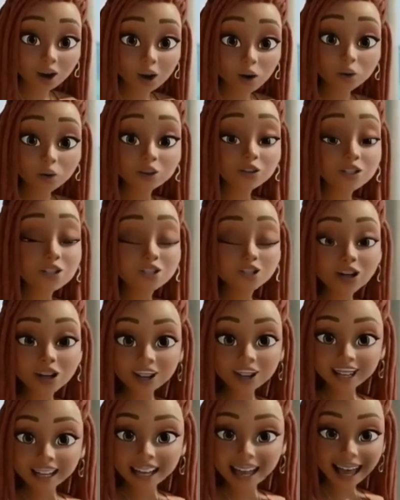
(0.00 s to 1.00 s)
on
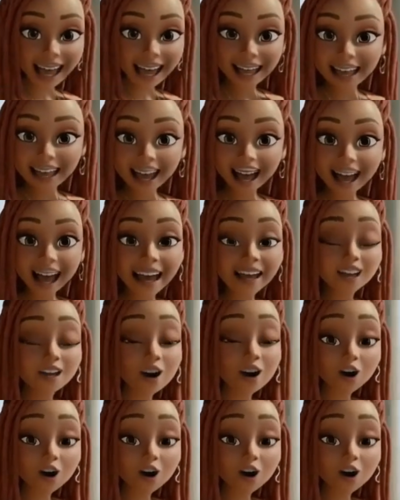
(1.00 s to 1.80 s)
turning AI